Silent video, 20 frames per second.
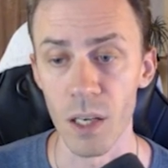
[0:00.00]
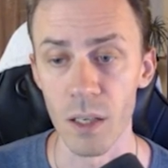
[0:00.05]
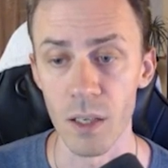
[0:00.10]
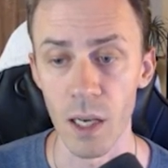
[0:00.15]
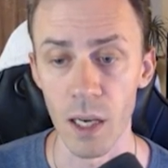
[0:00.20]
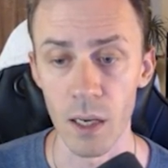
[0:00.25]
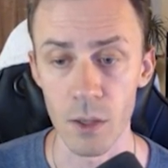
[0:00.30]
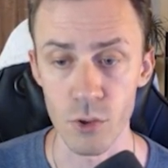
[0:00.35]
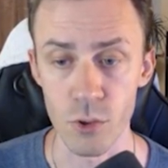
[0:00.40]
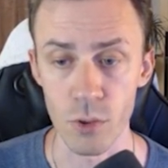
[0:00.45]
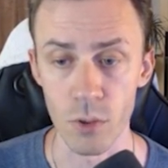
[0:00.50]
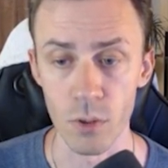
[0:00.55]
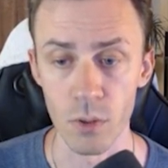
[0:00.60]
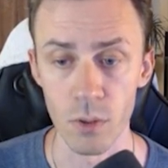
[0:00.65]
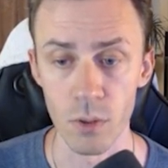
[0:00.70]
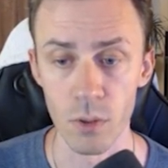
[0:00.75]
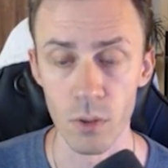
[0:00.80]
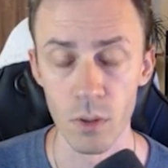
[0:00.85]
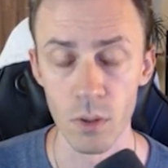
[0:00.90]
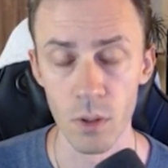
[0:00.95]

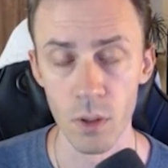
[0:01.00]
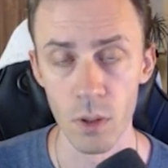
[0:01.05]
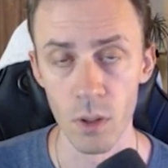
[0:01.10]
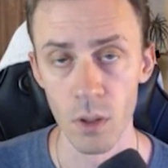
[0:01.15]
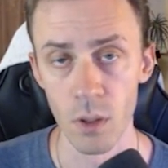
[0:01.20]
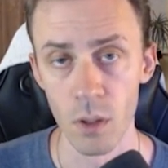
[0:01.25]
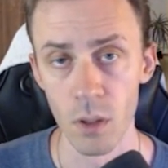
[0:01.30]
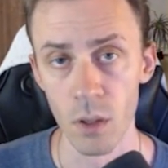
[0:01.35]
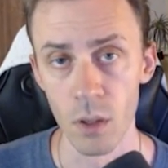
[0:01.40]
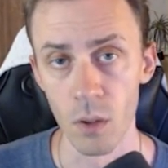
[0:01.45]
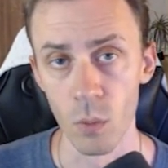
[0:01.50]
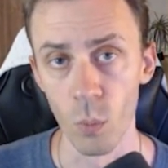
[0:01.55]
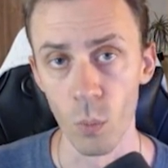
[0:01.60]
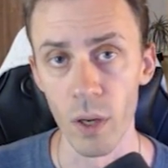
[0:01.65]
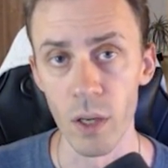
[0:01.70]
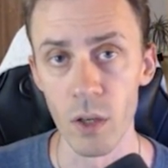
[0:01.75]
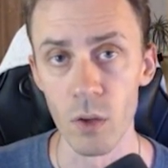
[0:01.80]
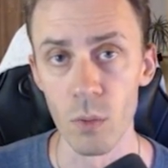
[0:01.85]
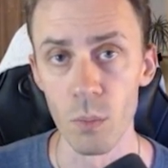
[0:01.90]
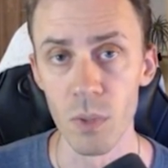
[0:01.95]
action,
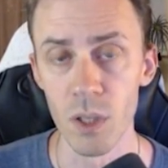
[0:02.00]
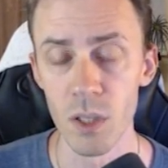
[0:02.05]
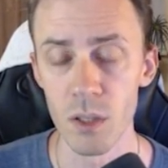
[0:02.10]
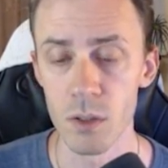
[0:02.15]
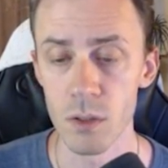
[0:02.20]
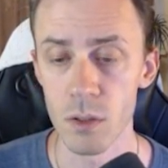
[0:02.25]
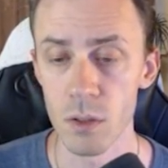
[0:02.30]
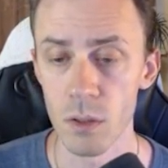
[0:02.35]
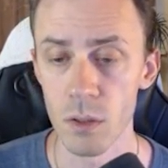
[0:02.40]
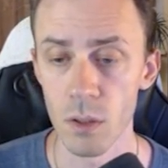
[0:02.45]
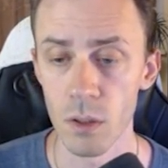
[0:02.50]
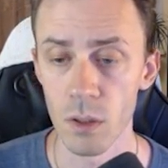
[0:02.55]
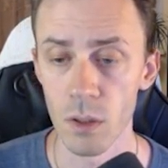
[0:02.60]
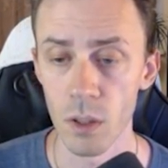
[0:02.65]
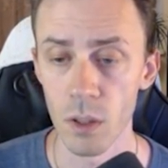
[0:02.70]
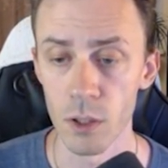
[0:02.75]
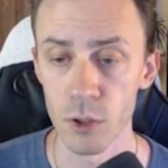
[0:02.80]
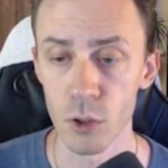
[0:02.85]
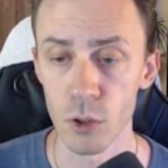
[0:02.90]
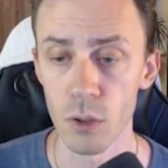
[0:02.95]
where you mint
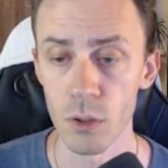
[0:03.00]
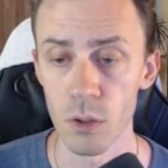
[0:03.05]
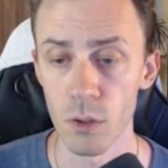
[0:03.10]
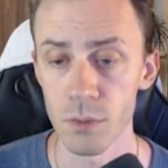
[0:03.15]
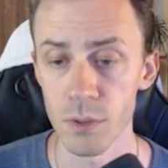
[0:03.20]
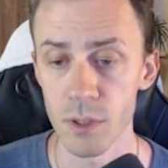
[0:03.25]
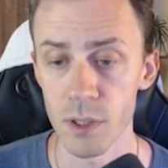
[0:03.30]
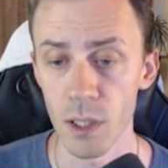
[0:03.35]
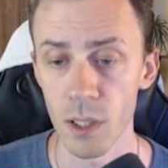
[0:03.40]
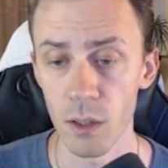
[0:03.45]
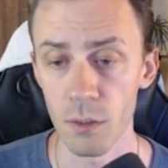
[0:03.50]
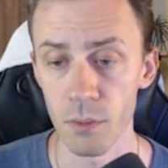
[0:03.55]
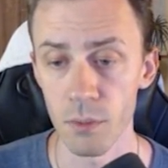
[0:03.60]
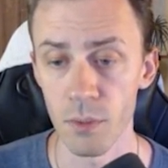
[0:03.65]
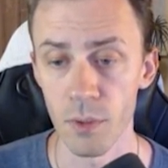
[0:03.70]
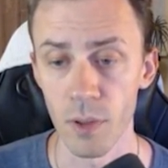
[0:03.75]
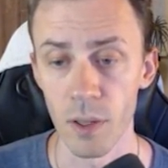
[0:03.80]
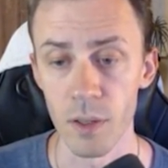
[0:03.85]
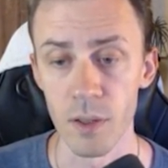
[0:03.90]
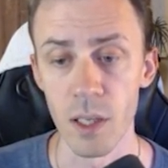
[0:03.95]
a ton of
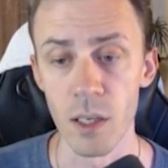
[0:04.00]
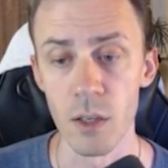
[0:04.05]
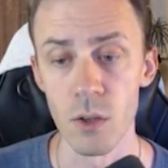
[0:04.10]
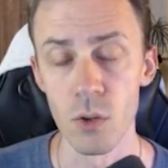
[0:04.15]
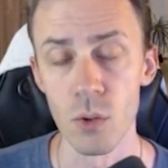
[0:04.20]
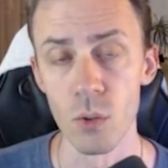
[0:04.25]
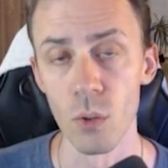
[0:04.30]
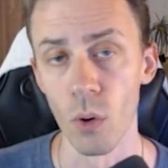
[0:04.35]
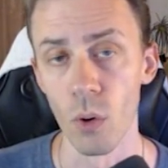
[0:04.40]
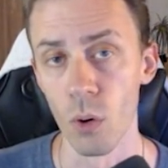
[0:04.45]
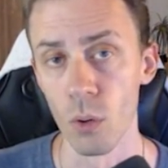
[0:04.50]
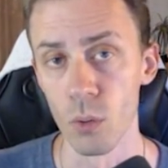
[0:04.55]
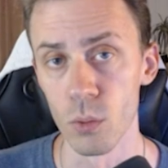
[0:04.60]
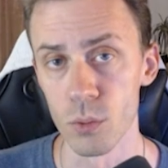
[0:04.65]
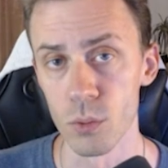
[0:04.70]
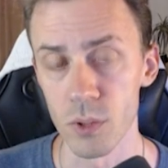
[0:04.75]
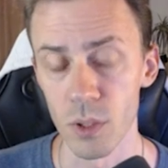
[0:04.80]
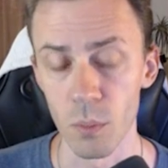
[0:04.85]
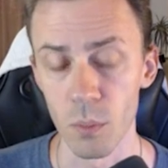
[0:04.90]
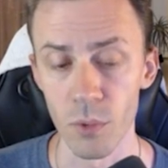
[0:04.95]
stuff and then you
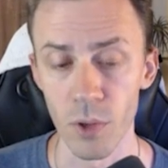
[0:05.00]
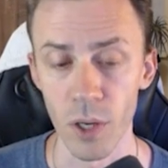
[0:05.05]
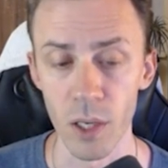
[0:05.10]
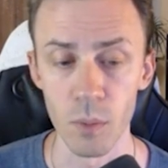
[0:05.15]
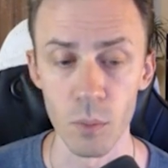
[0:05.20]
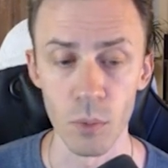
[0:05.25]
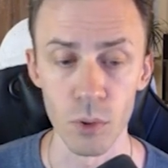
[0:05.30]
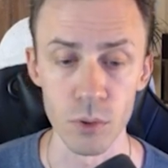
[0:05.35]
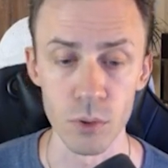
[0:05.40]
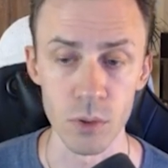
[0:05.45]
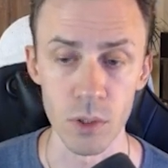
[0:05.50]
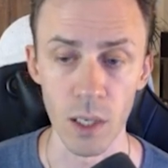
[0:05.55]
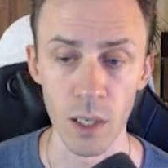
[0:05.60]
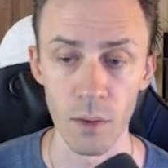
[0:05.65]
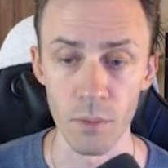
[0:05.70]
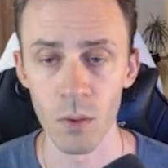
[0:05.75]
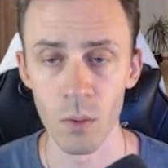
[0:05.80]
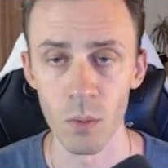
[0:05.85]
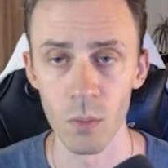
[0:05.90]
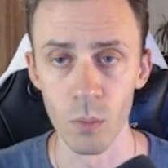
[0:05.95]
own some rainbow
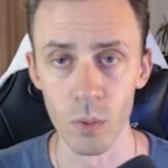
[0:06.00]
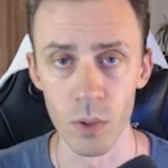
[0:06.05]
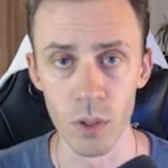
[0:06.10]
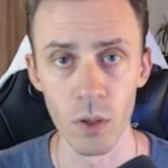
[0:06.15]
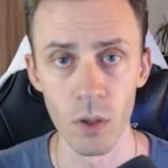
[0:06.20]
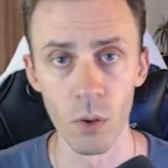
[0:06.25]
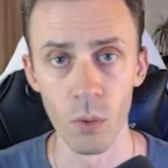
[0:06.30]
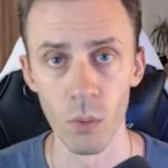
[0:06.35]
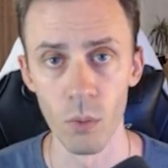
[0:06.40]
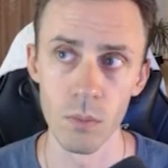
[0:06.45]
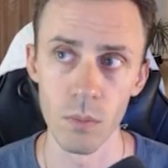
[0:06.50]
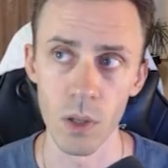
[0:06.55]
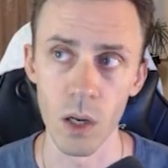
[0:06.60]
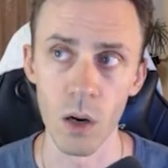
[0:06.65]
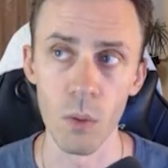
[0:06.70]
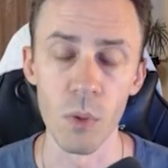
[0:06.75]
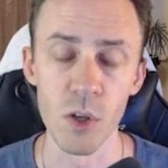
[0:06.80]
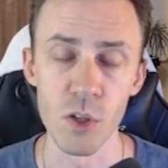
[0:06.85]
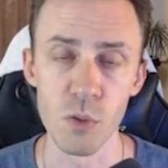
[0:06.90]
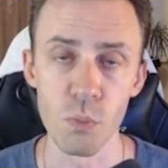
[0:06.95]
stuff. We know
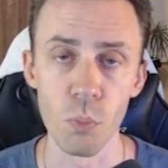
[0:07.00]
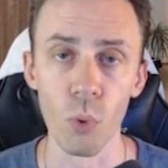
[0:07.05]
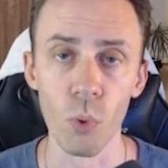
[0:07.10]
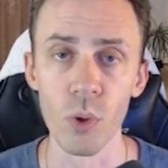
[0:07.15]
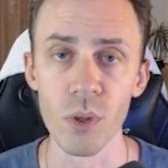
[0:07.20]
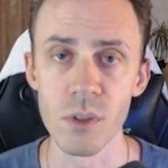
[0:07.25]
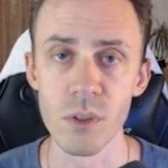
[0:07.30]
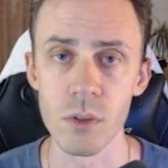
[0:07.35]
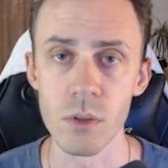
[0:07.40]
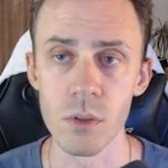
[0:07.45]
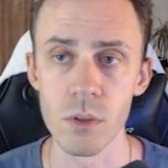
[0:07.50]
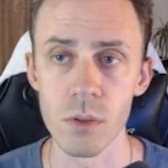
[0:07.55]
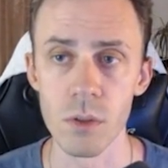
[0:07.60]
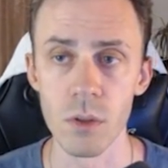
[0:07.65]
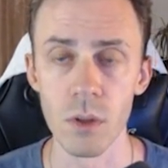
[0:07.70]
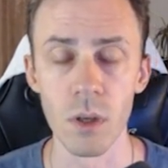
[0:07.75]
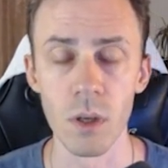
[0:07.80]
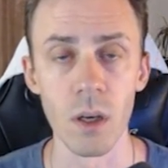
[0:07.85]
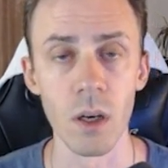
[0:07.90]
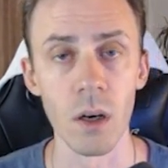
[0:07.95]
how much points
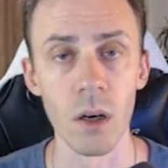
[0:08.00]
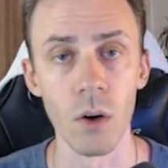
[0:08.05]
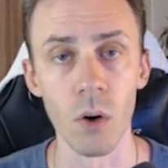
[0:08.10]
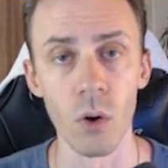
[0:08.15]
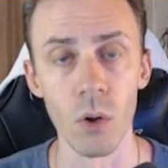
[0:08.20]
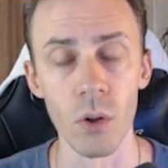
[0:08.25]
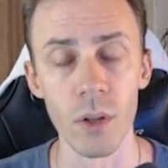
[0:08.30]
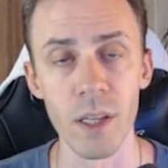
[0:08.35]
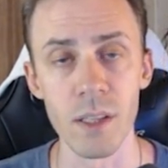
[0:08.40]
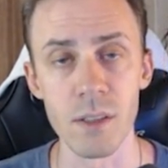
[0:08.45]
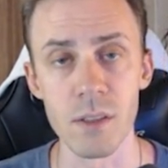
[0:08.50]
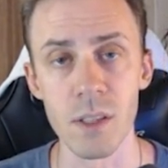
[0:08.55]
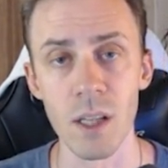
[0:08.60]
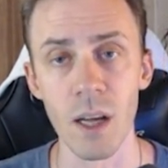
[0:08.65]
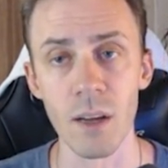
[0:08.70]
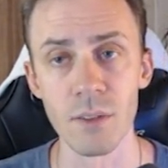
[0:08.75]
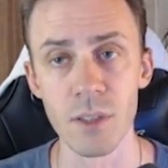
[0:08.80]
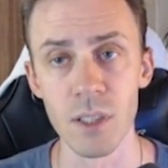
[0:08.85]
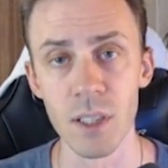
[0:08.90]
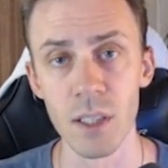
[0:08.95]
all that
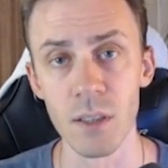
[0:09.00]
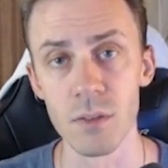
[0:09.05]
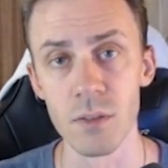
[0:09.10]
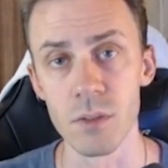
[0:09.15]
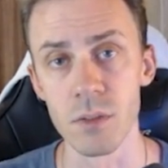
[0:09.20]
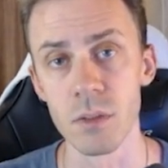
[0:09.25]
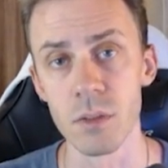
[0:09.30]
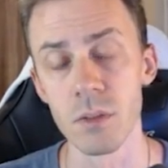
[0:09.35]
stuff gives